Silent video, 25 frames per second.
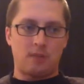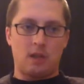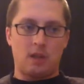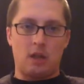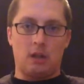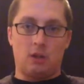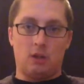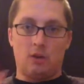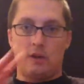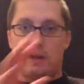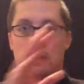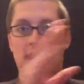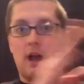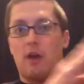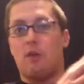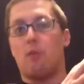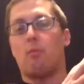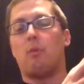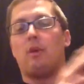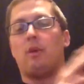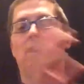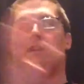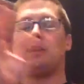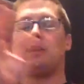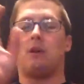looking out a
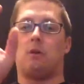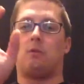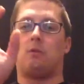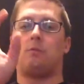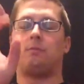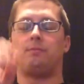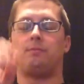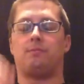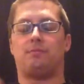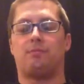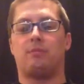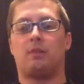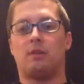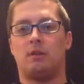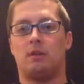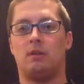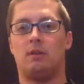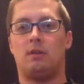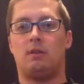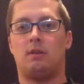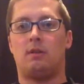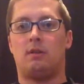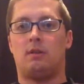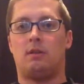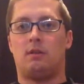window,
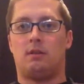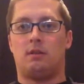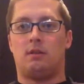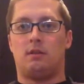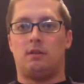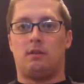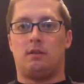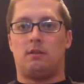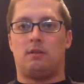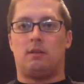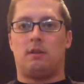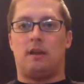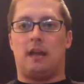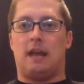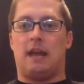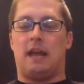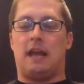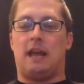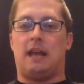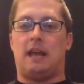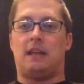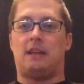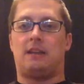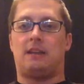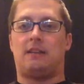
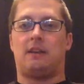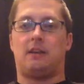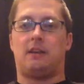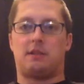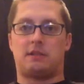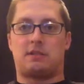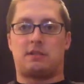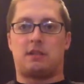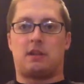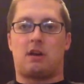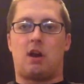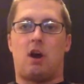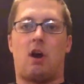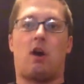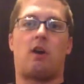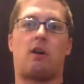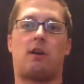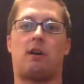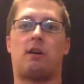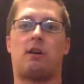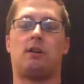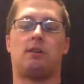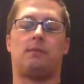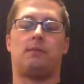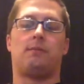and there's the
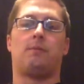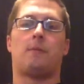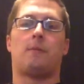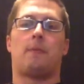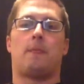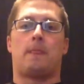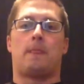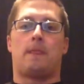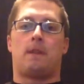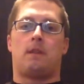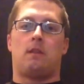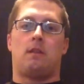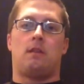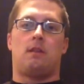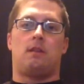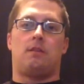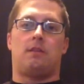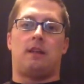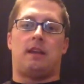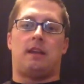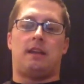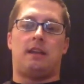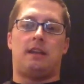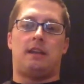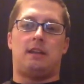car
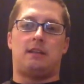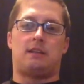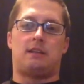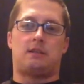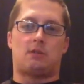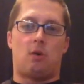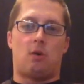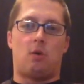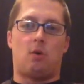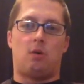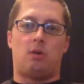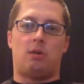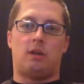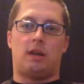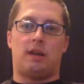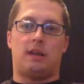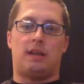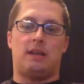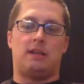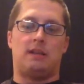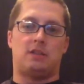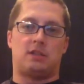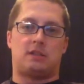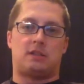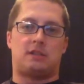that he stole, and
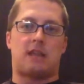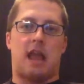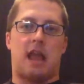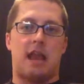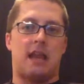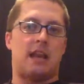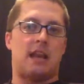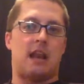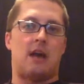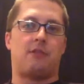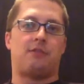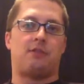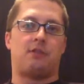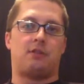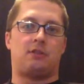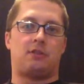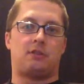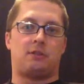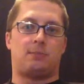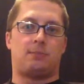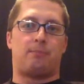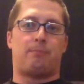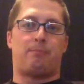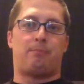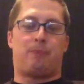he's just standing out there,
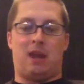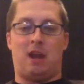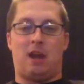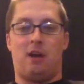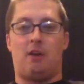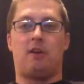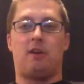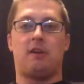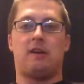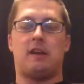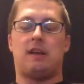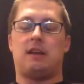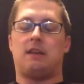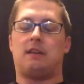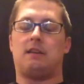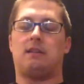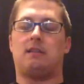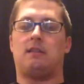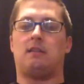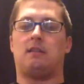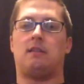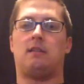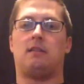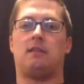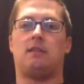just peering in.
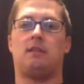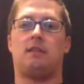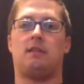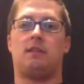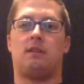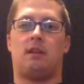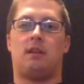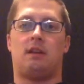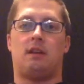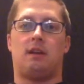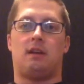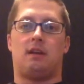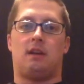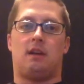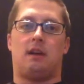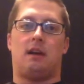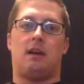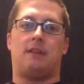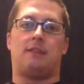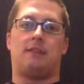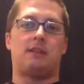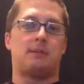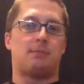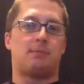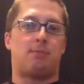
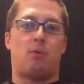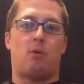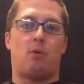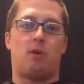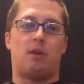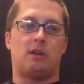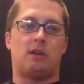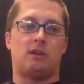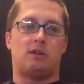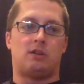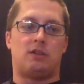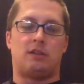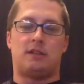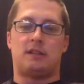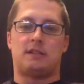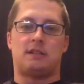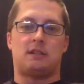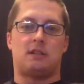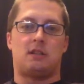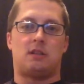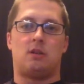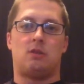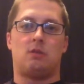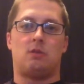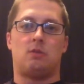At this point, she
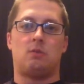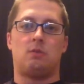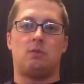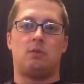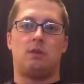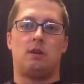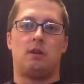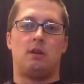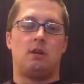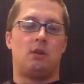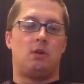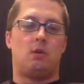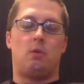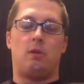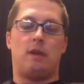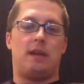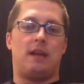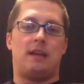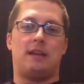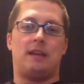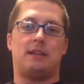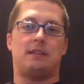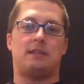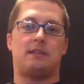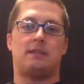doesn't know who he
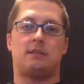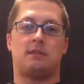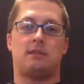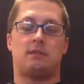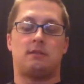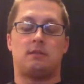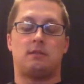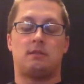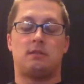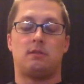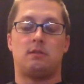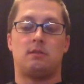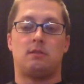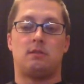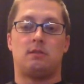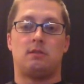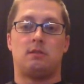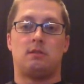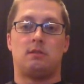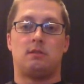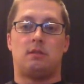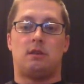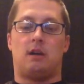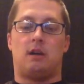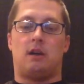is,
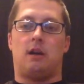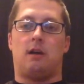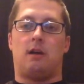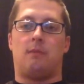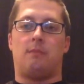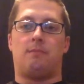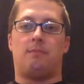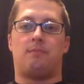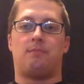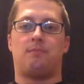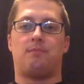and